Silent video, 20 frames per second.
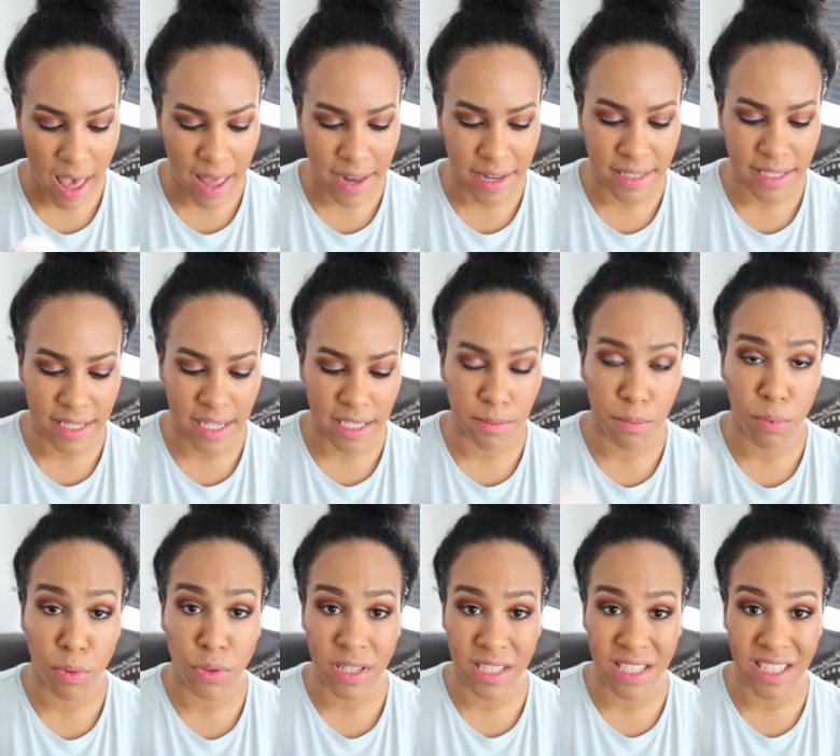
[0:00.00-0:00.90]
And it says
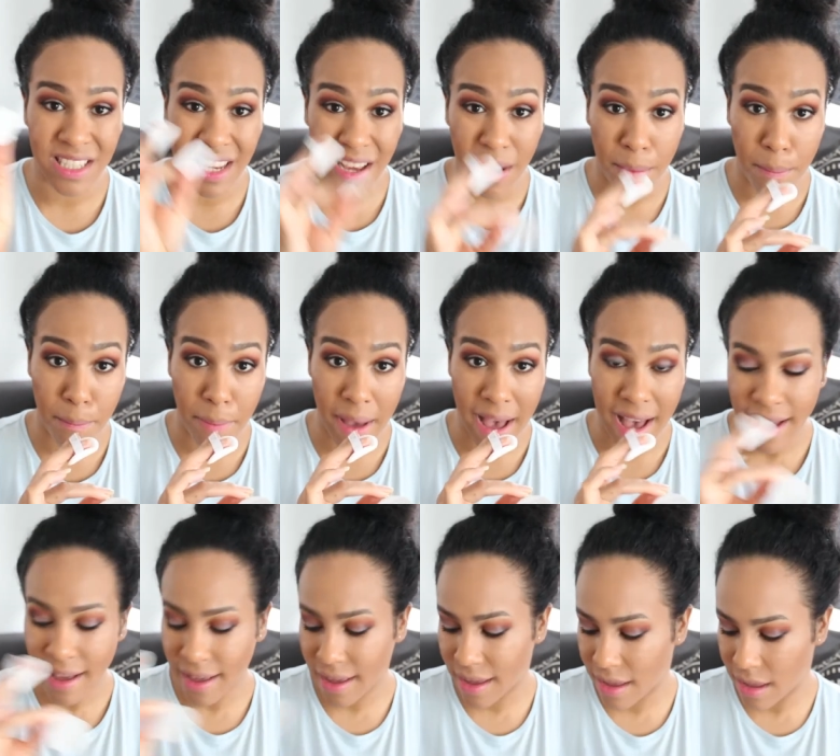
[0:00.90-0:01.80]
put the sticker
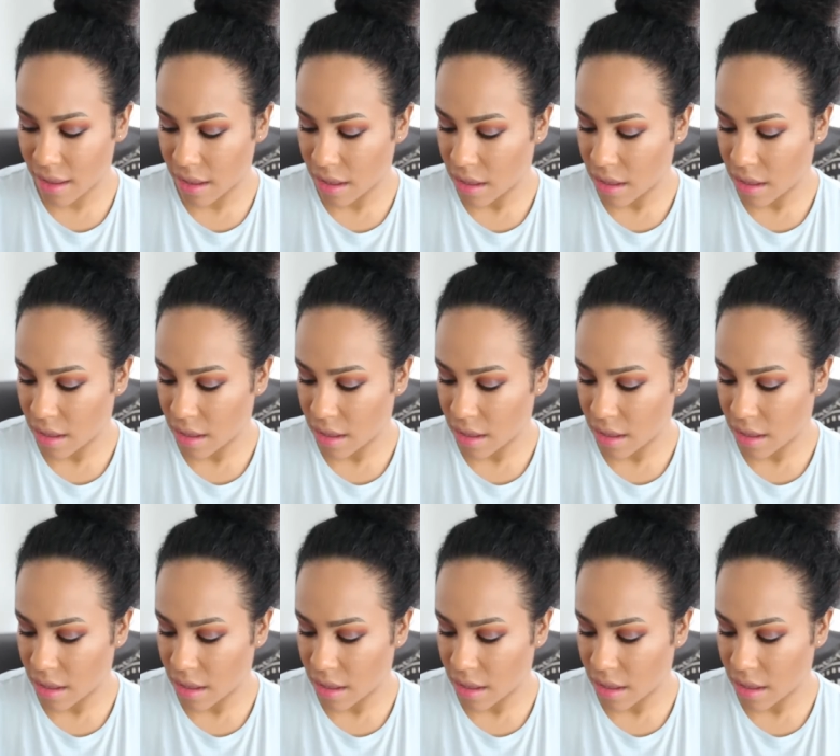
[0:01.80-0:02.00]
back